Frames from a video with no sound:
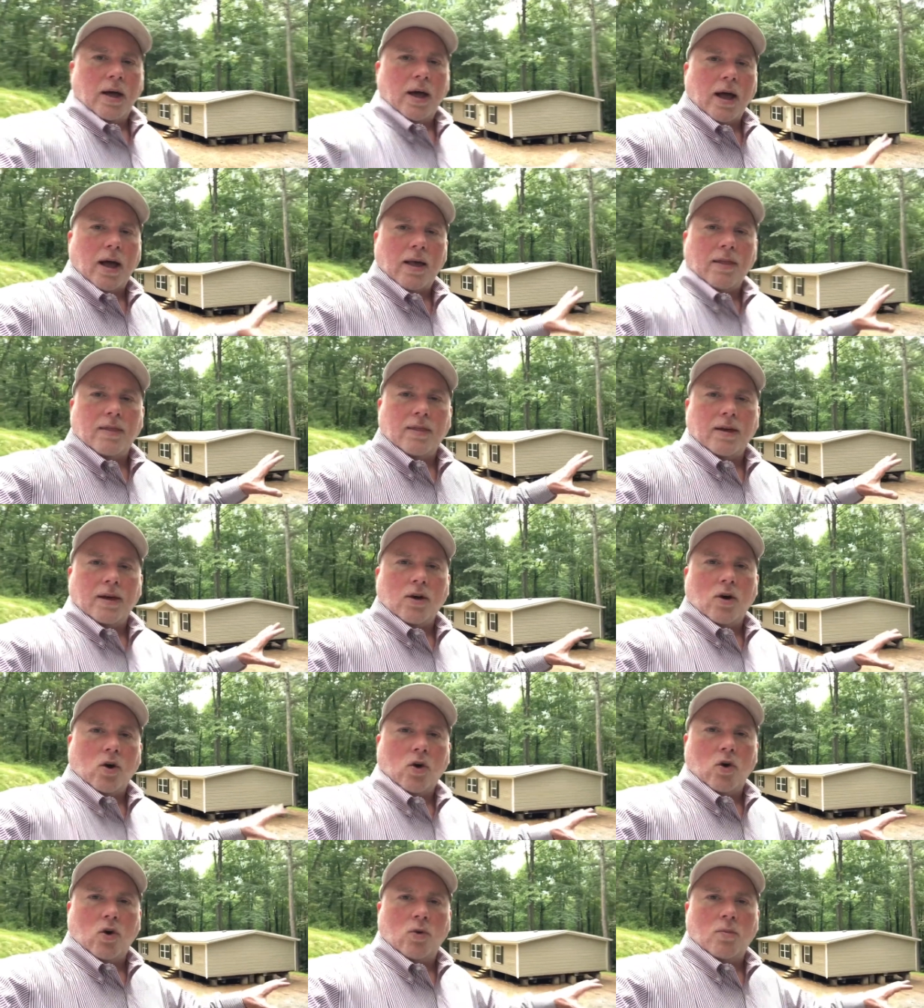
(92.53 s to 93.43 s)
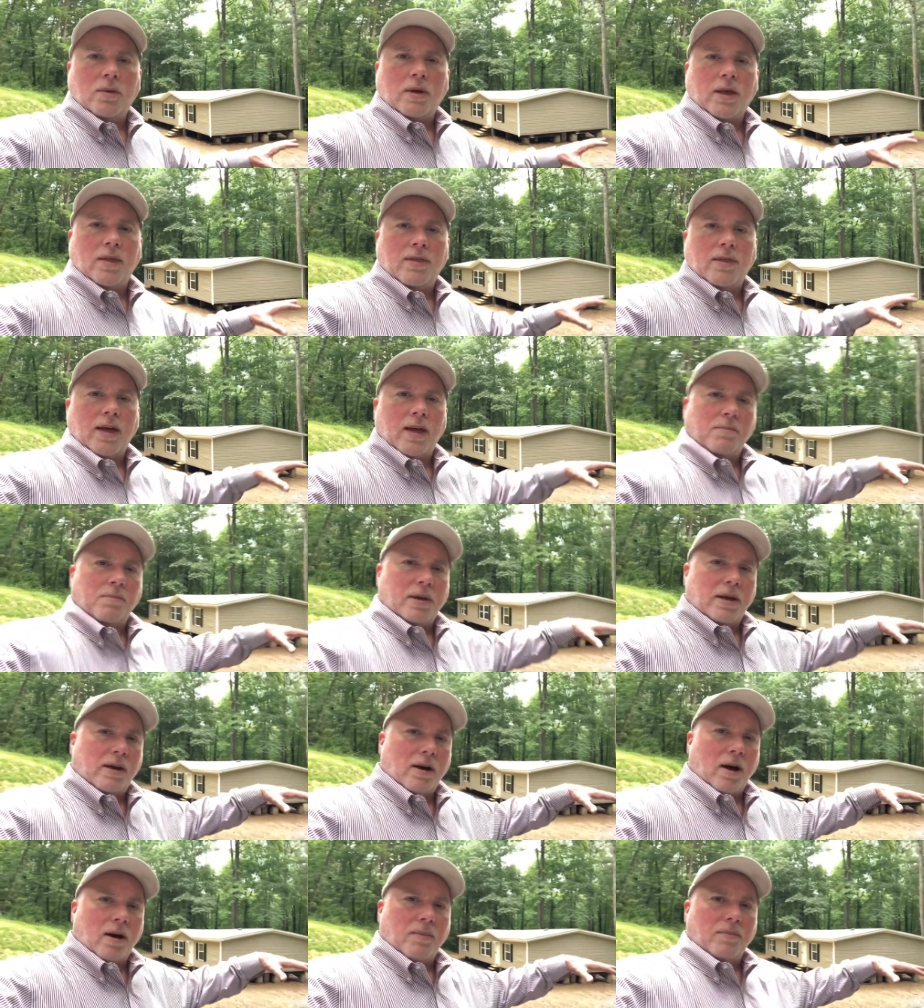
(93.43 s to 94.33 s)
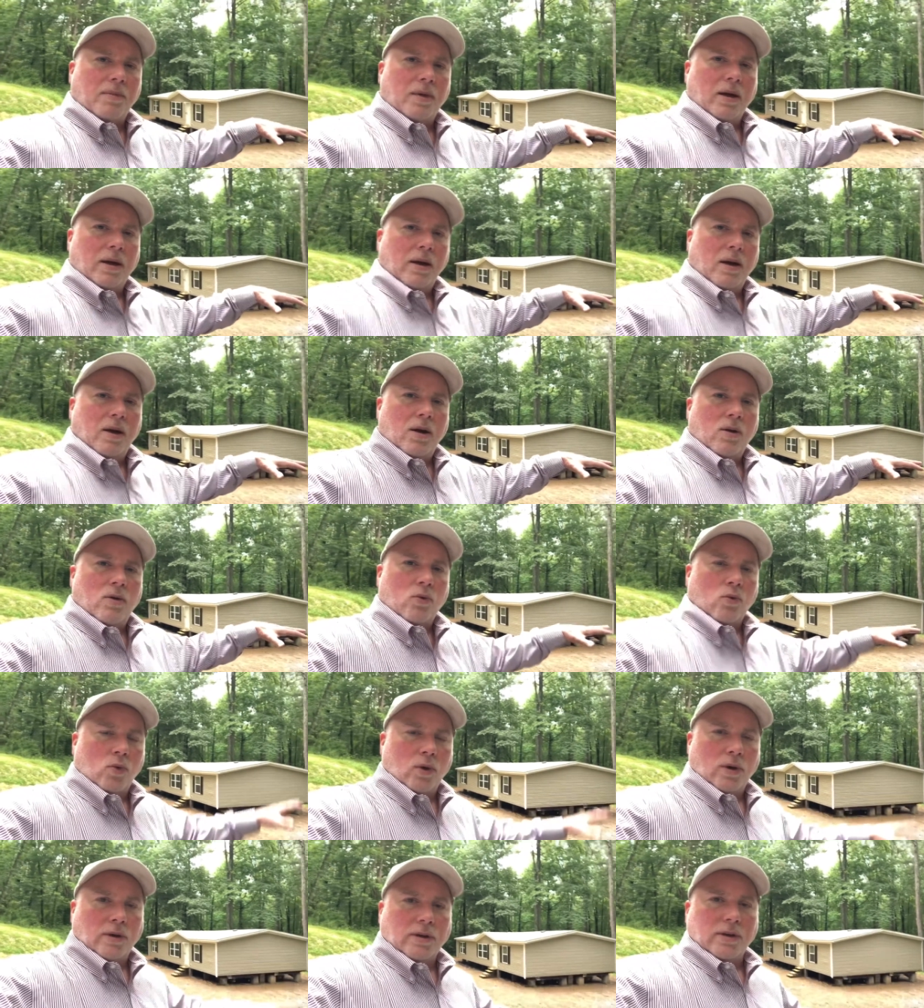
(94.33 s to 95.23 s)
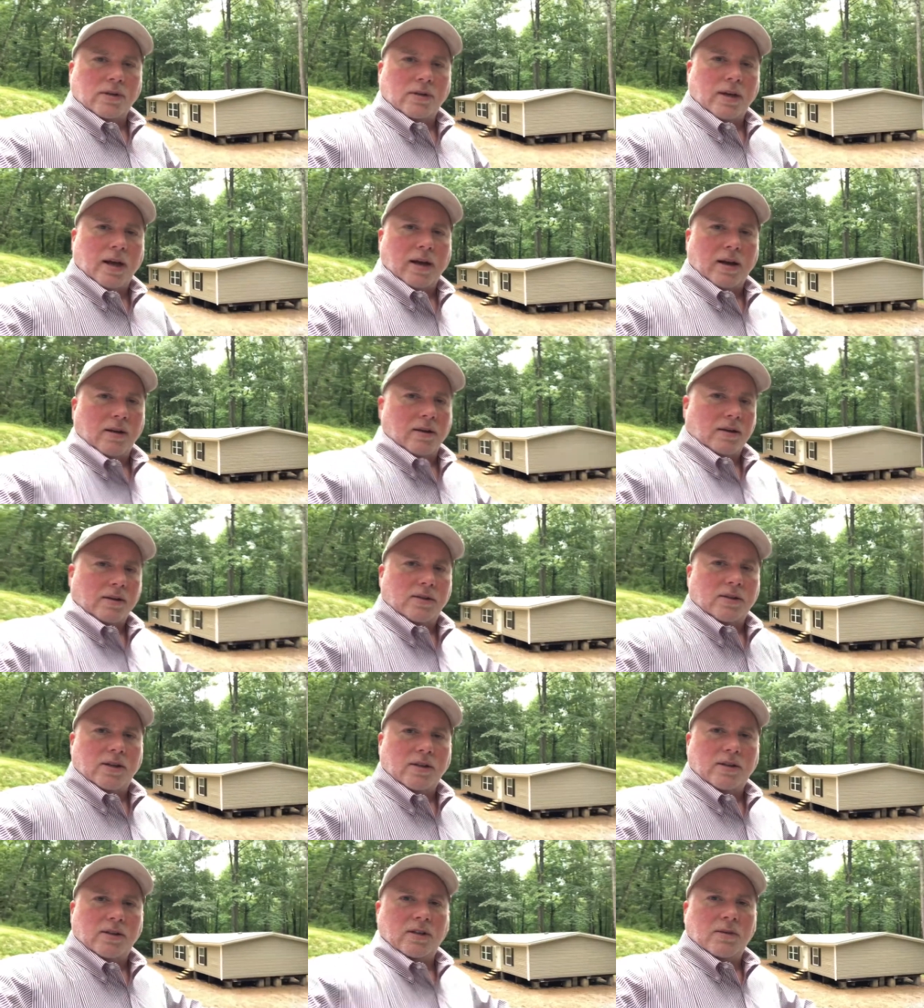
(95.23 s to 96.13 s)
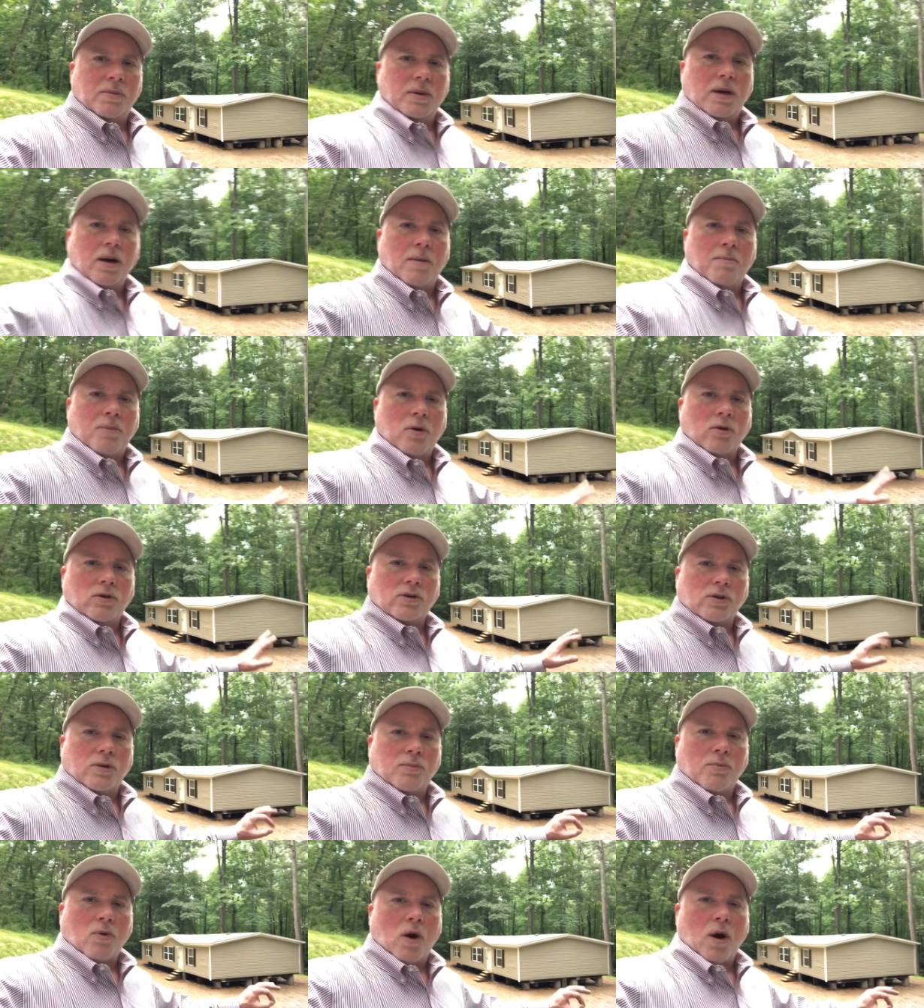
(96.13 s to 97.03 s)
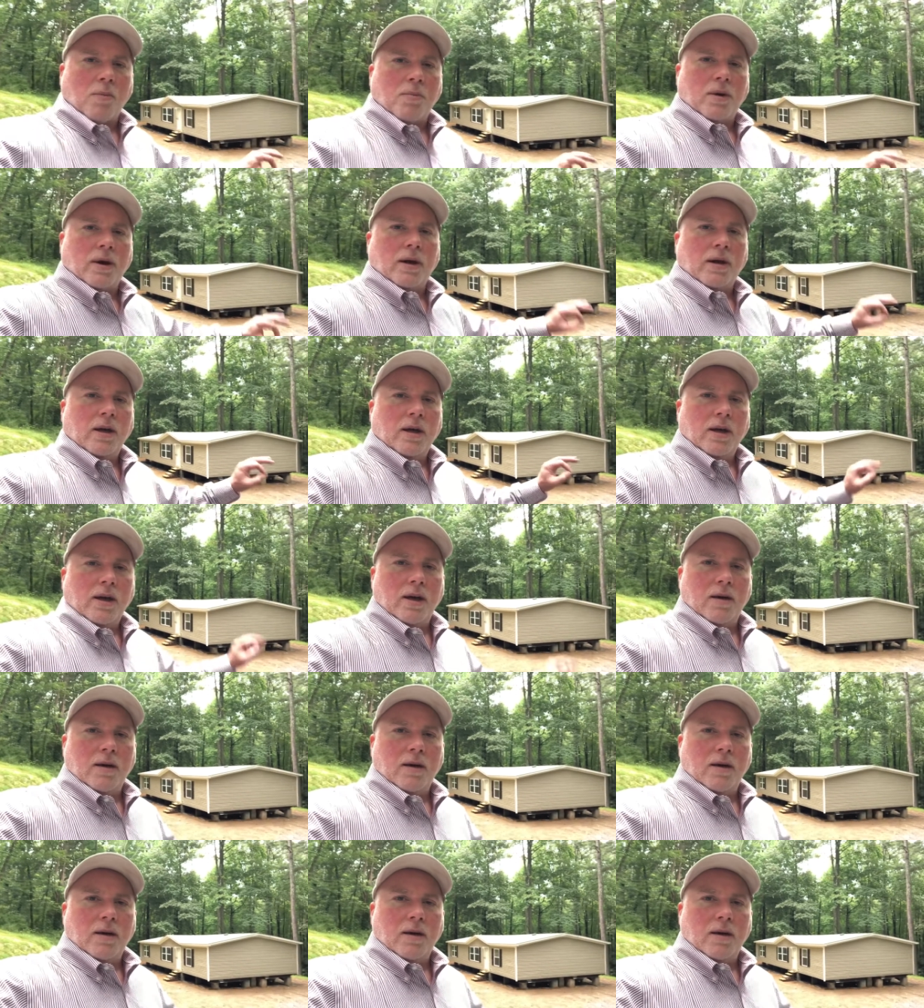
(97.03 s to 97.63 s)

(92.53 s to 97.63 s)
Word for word: And the home can then become real estate. It ceases to become personal property.